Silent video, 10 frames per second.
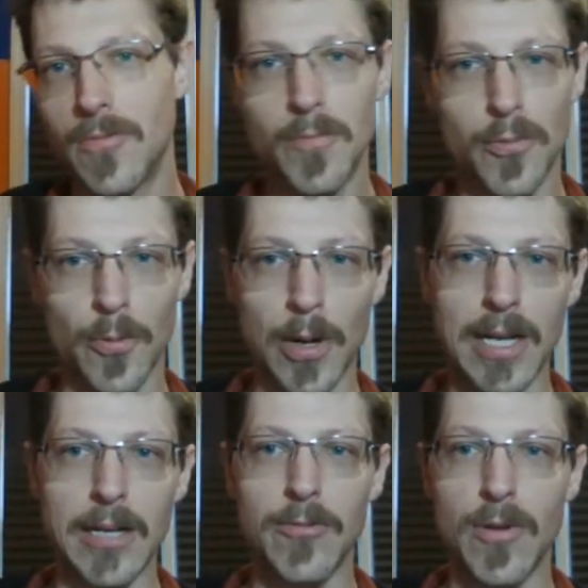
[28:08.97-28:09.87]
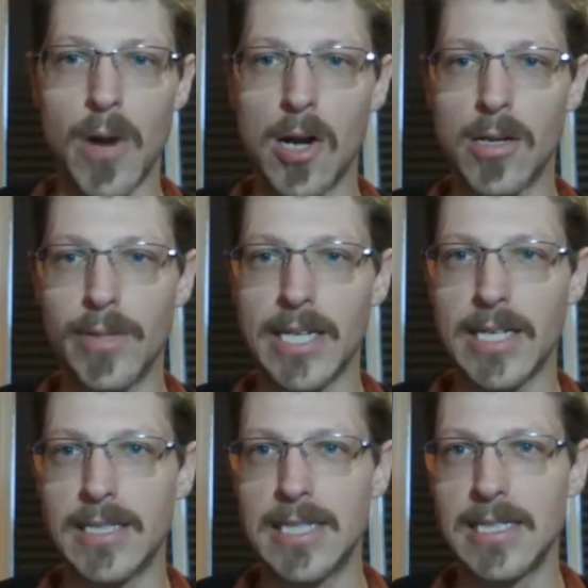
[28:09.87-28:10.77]
Pretty remarkably
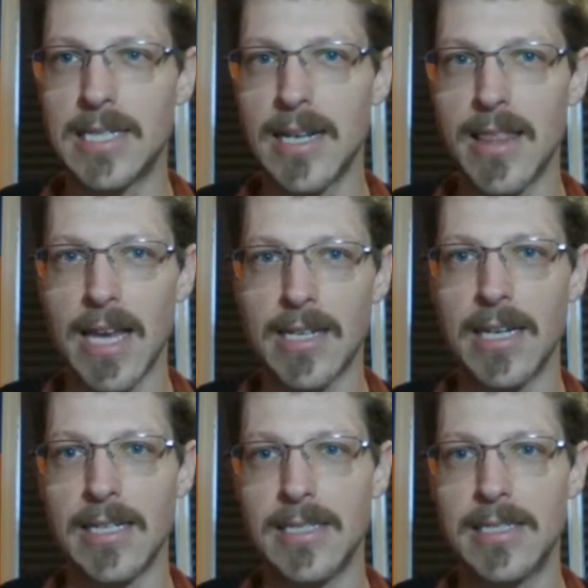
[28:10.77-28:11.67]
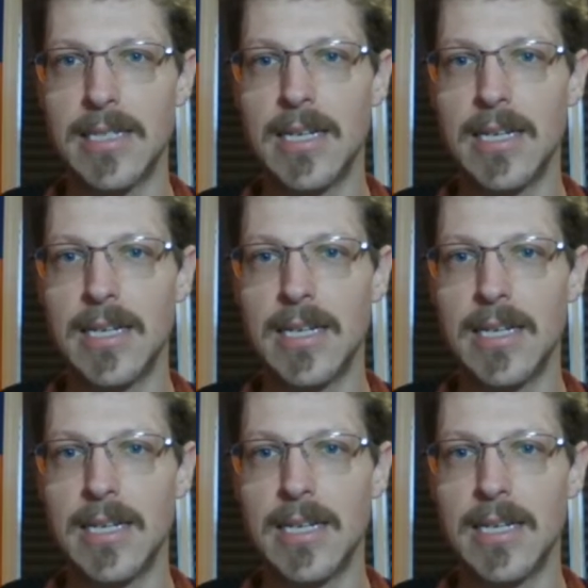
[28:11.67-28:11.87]
consistent thickness.